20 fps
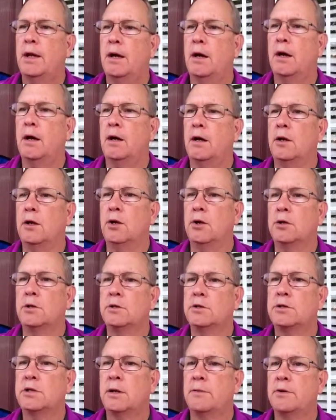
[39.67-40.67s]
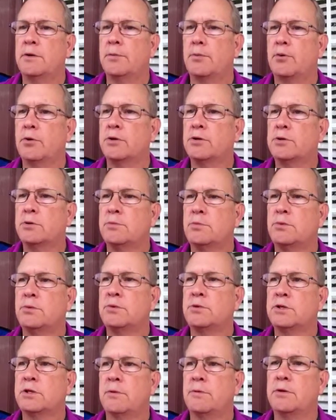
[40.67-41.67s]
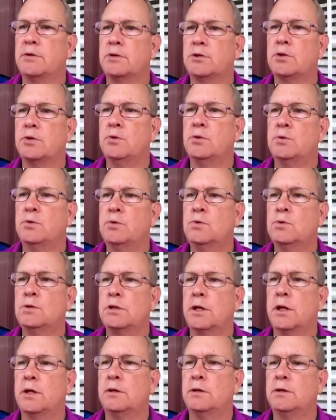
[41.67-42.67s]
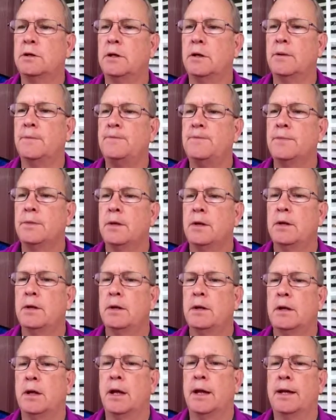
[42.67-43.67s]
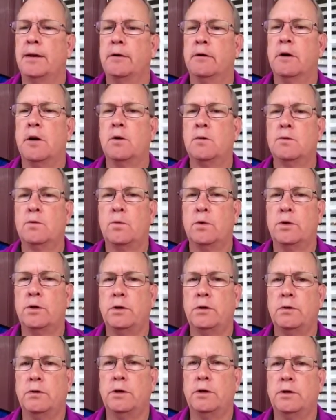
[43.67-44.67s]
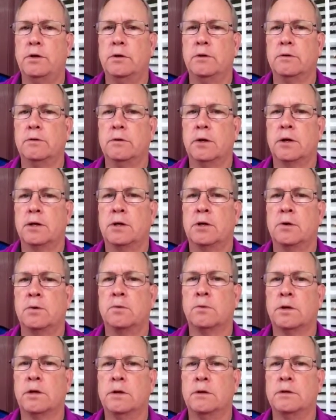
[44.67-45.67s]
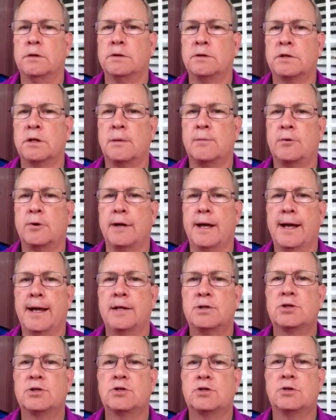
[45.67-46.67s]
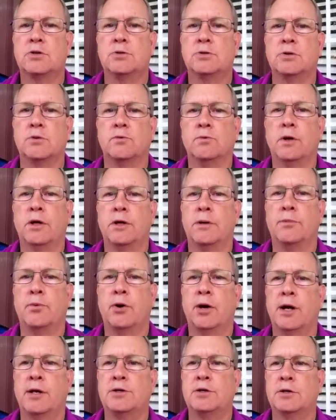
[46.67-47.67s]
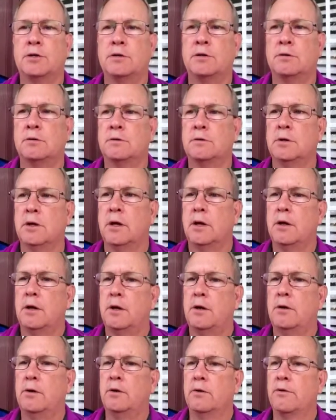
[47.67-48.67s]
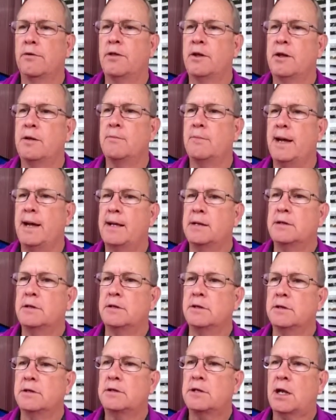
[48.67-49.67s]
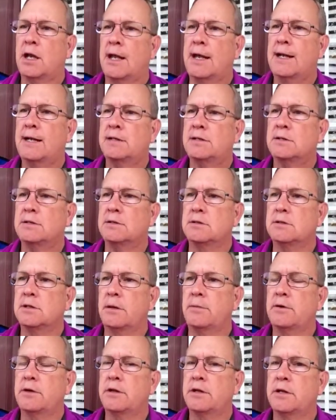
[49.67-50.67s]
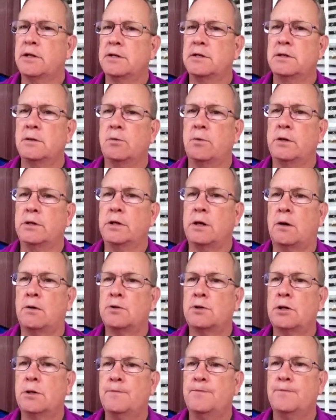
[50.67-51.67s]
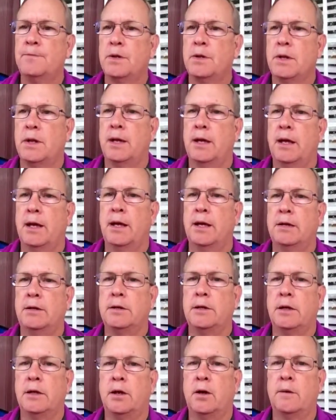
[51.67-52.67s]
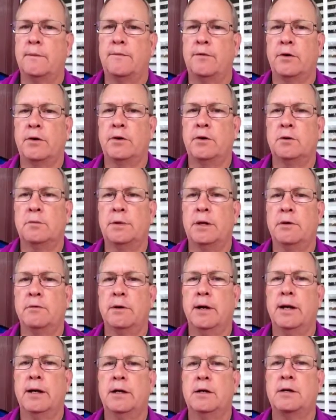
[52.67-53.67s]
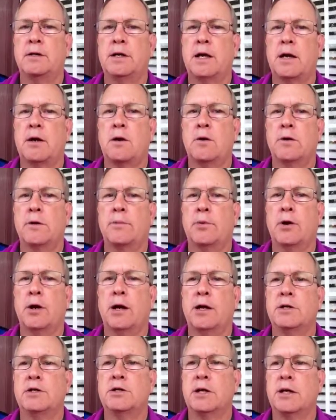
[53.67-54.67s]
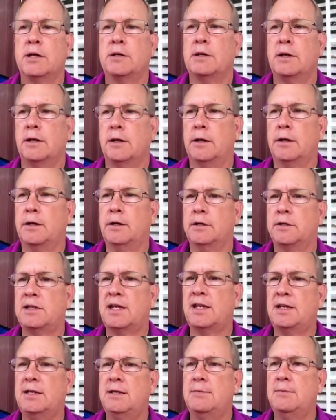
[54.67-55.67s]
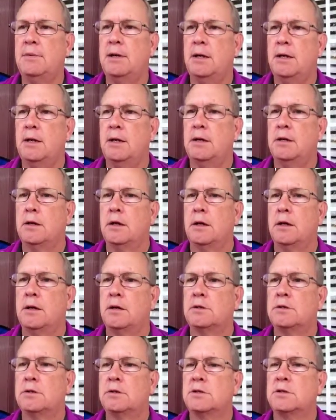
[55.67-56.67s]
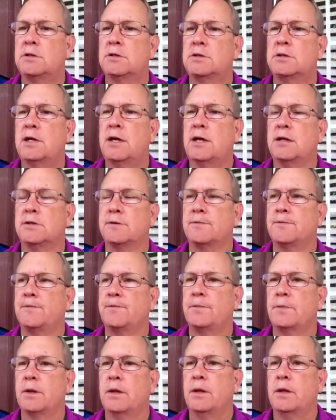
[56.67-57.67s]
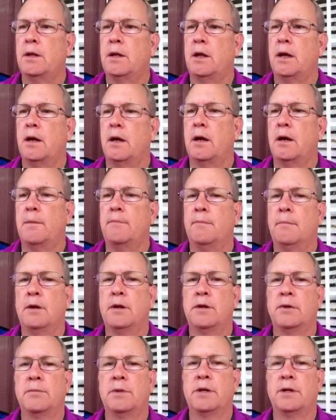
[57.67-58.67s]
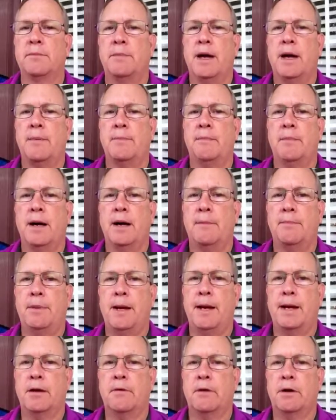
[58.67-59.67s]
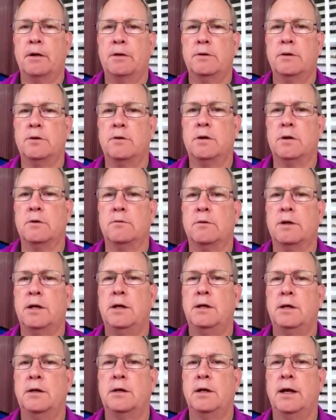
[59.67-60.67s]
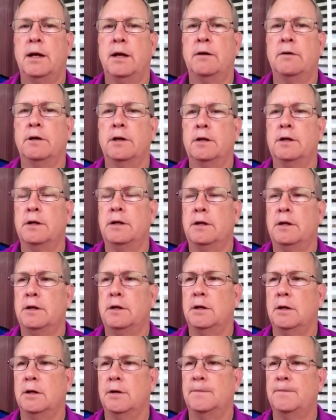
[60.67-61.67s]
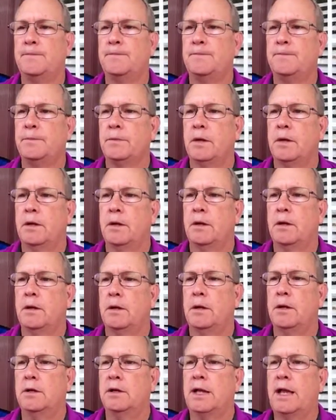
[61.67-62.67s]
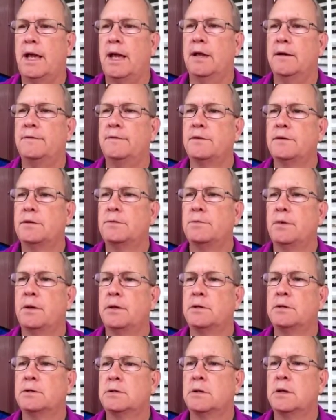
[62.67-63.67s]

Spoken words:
Learn some of the principles, some of the tools, and later on, when you're in your career and someone asks you to run a project, you'll think back to this class and some of the things that we taught you, and hopefully you'll be ready to take on a project and lead a team to success. A little bit about my background. You can read it there in the in Canvas, but